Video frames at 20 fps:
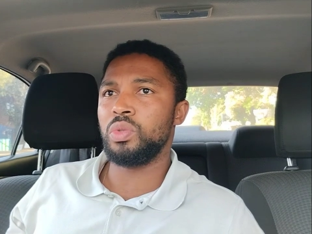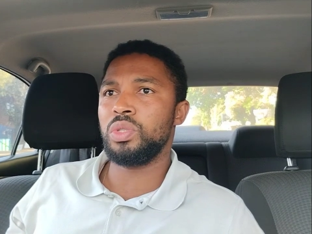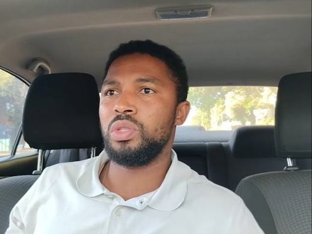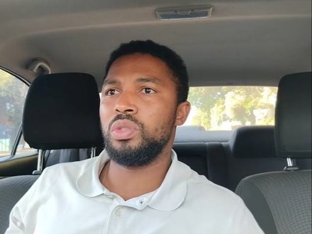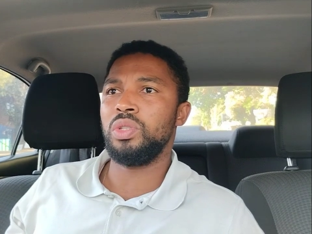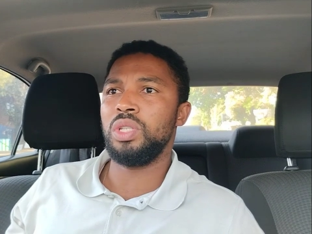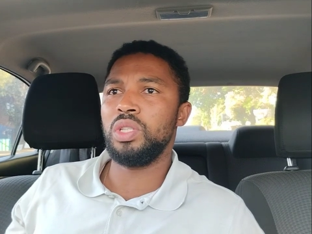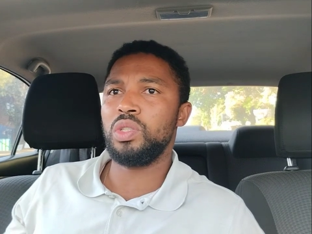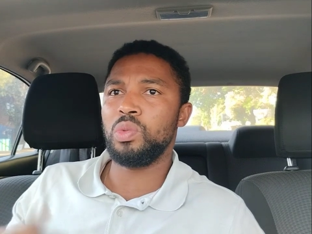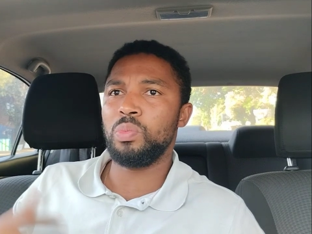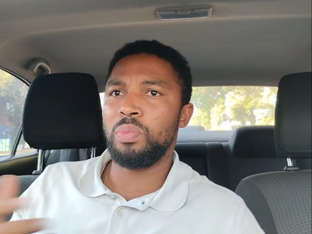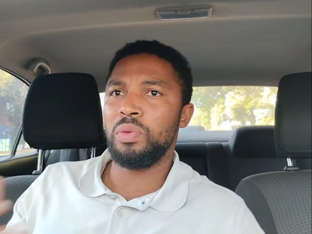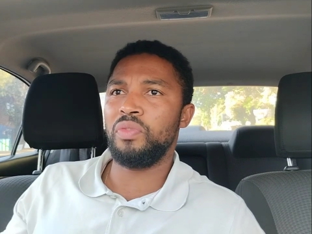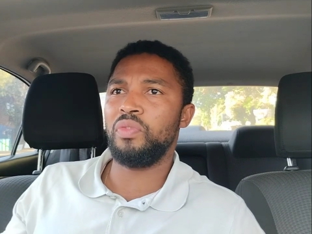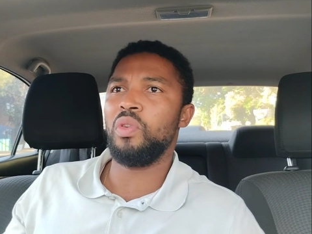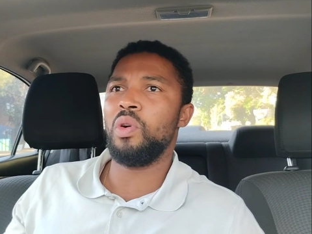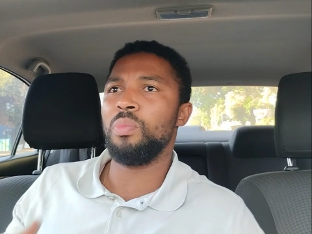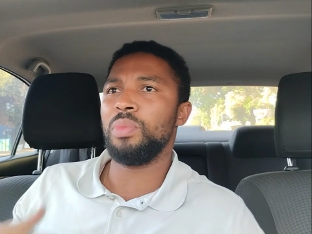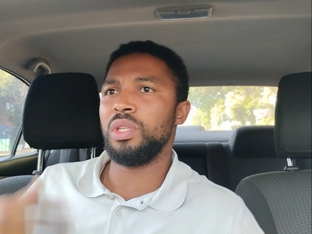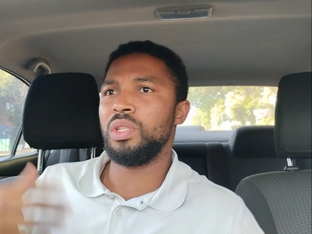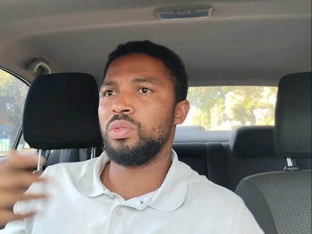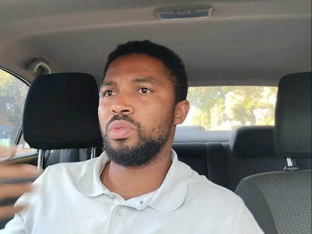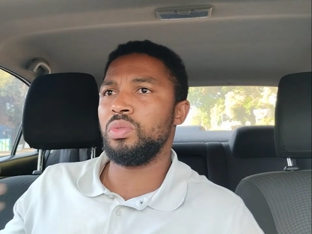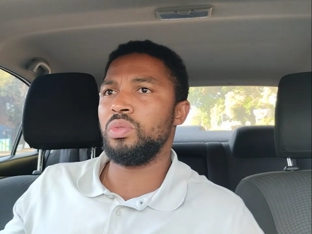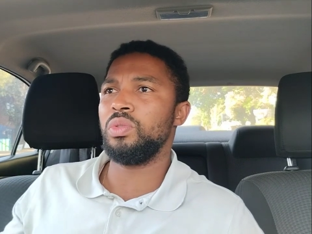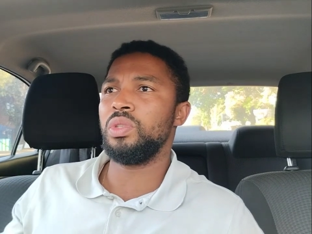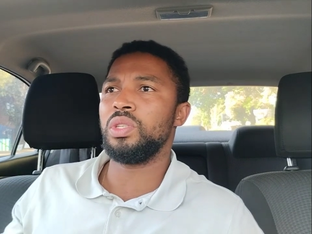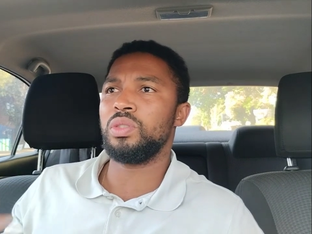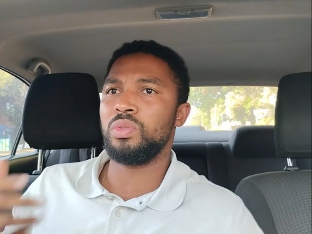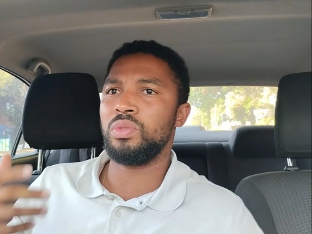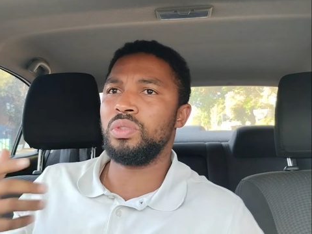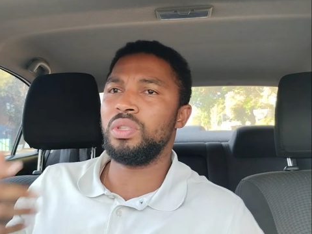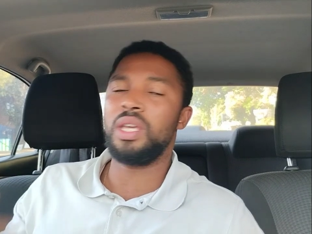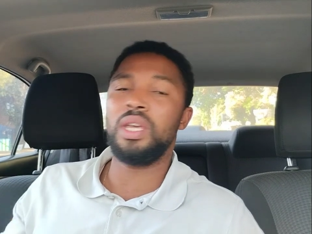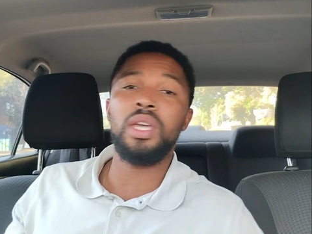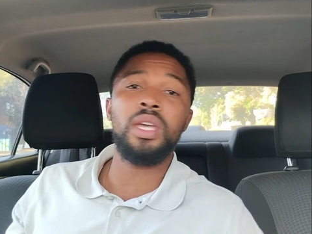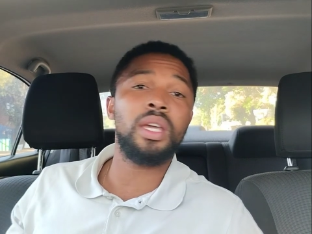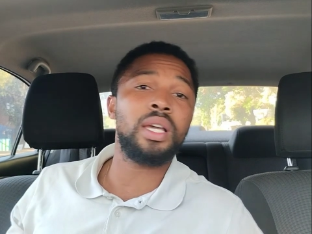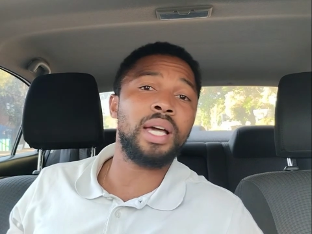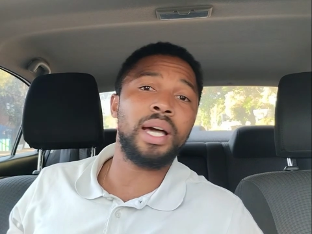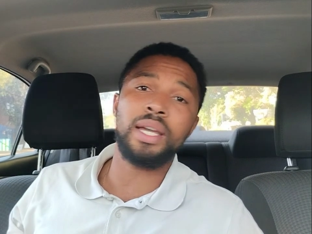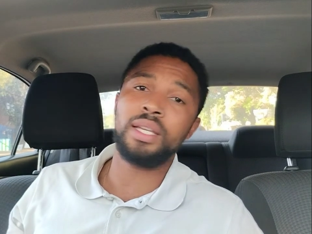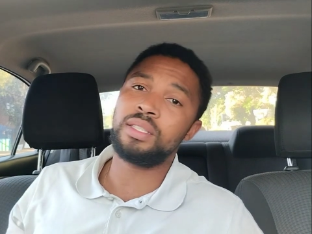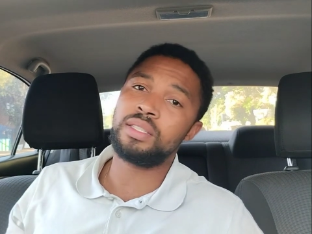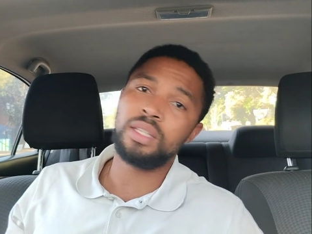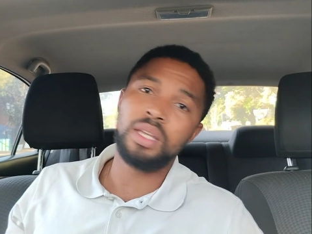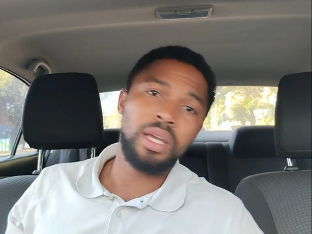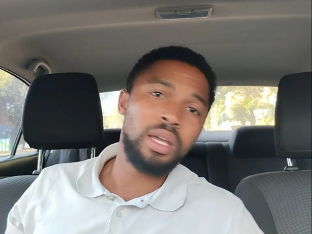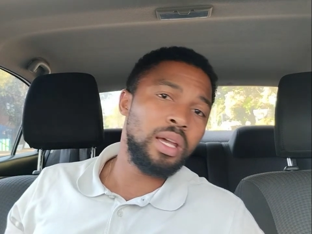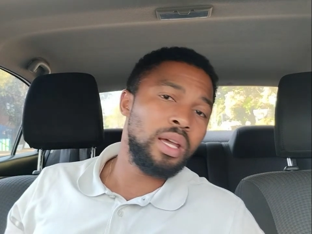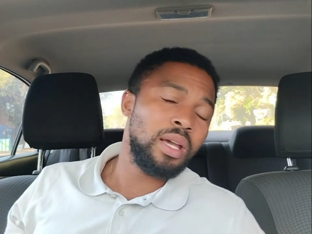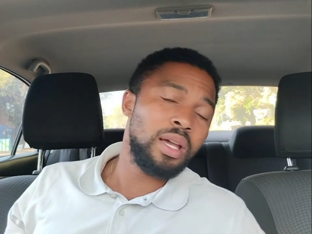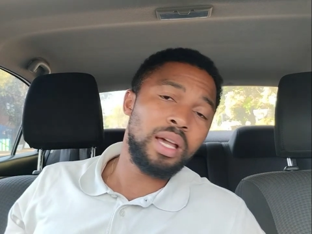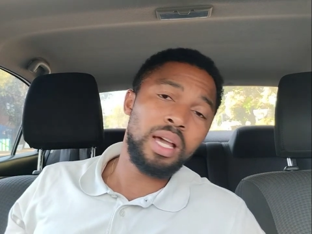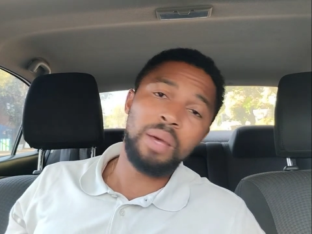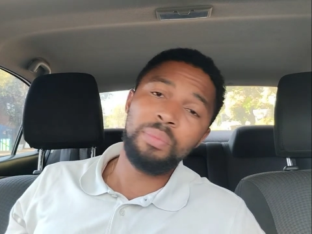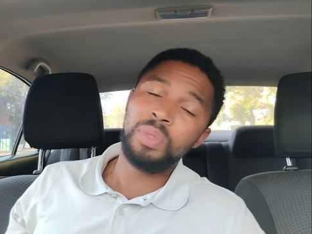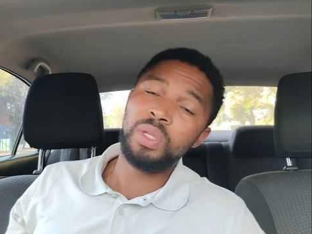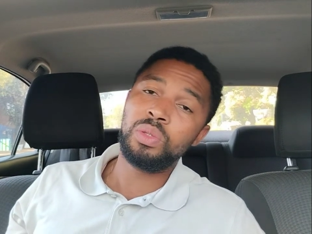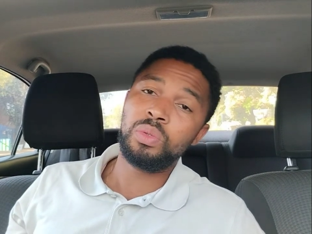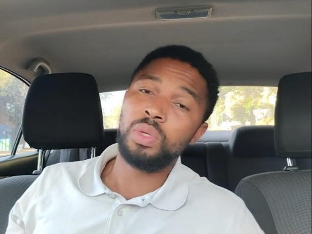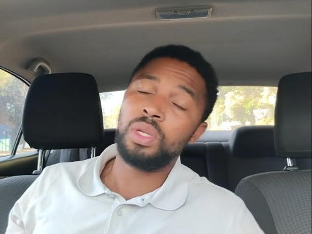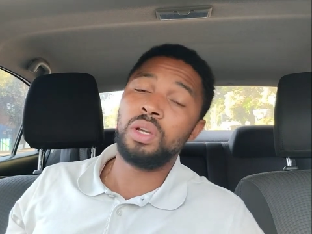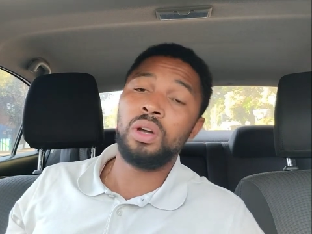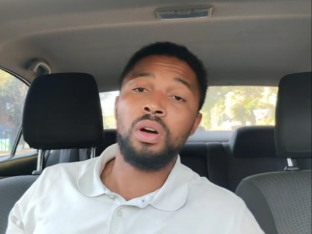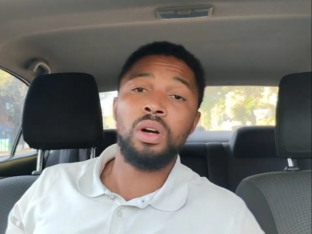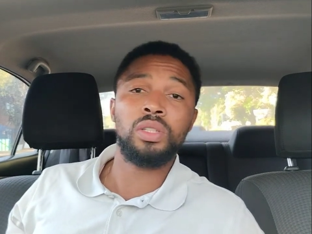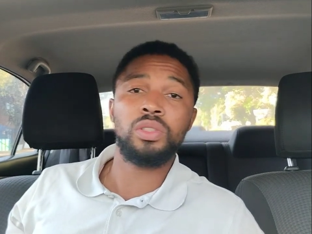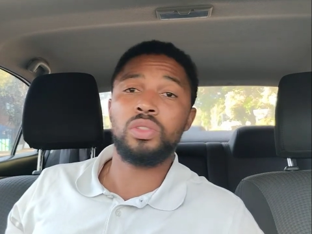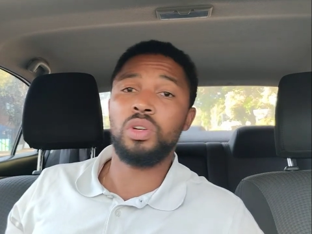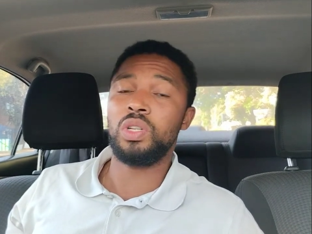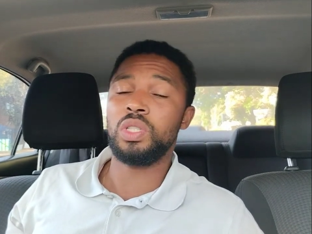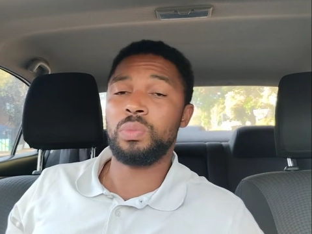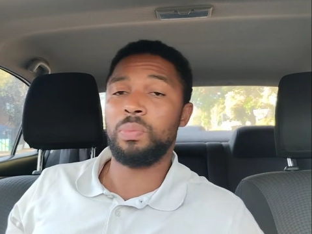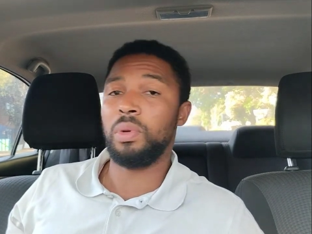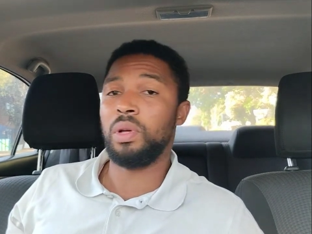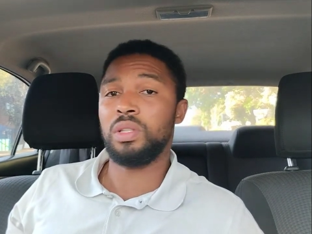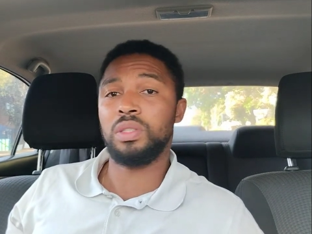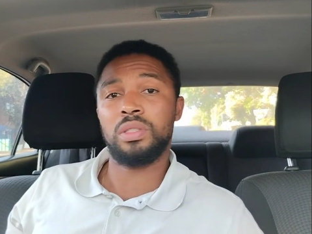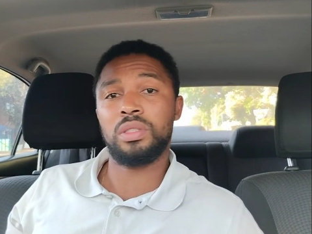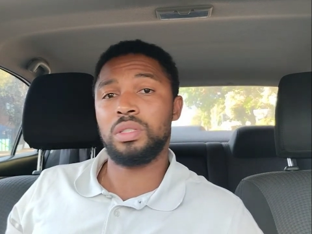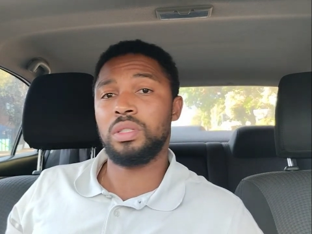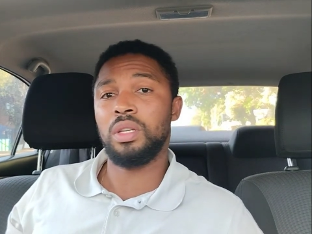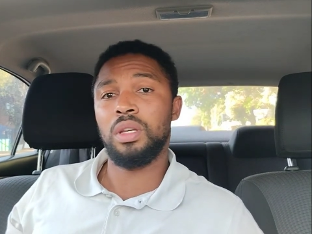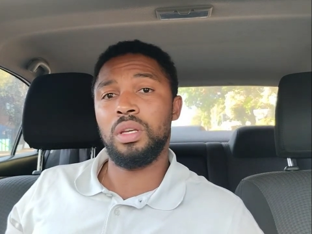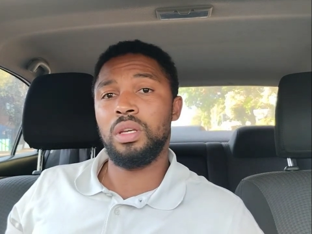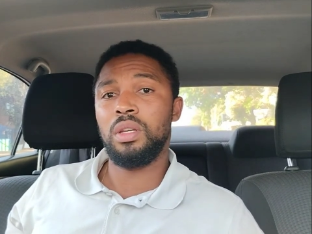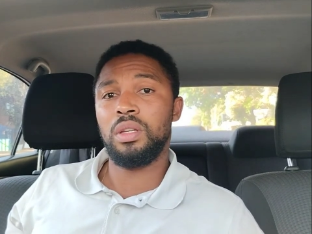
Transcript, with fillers: What you need to perform, you need to do this. You need, hey guys, I'm not doing heart transplants.